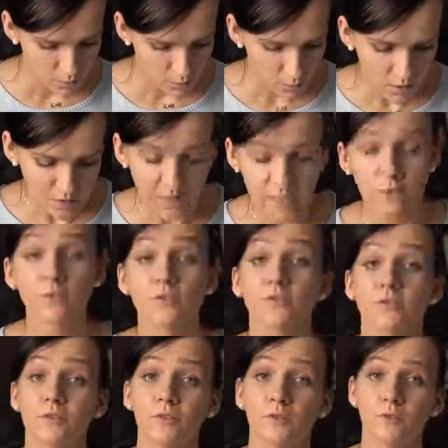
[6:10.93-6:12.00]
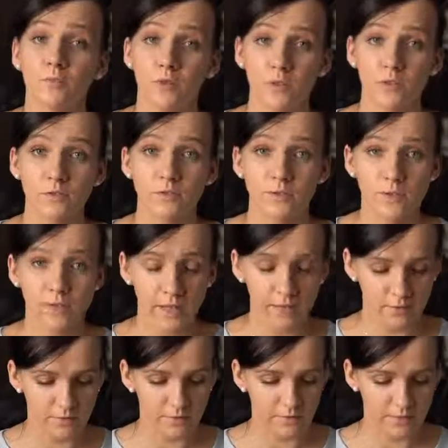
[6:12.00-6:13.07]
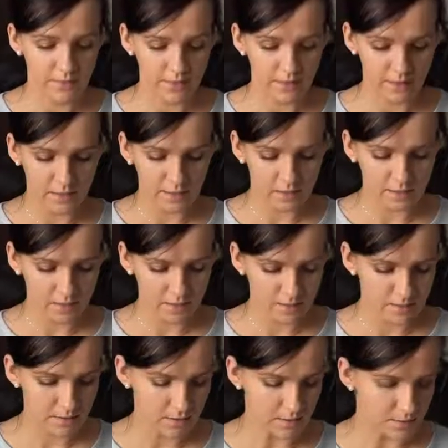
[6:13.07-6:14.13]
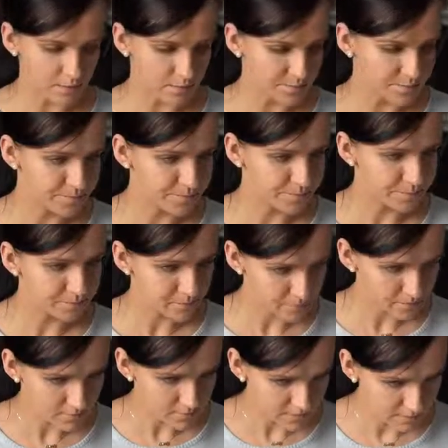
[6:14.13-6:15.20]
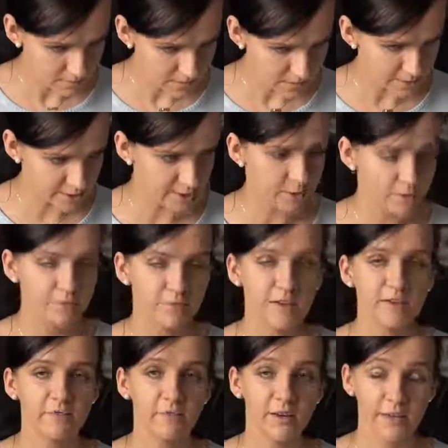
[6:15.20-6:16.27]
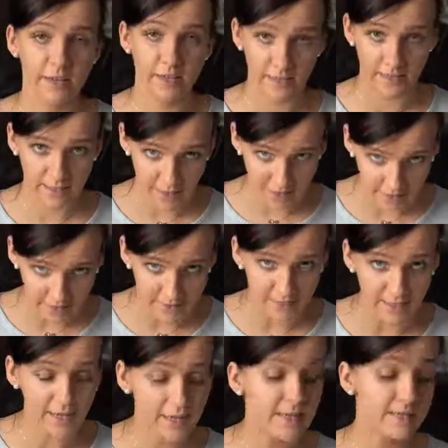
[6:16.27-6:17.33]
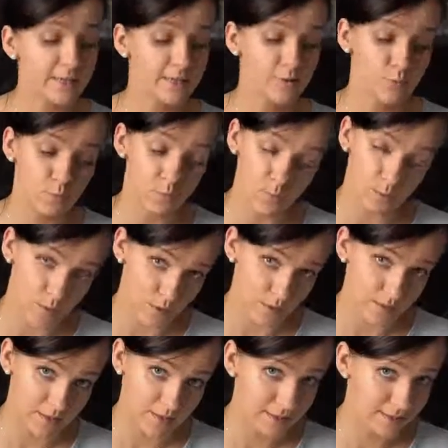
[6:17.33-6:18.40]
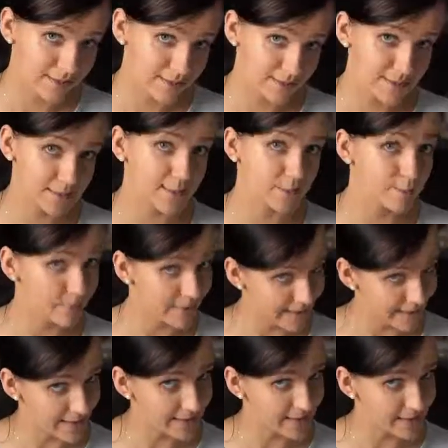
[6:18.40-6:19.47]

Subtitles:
What I also wanted to tell you is that it is certified by Health Canada, and what is great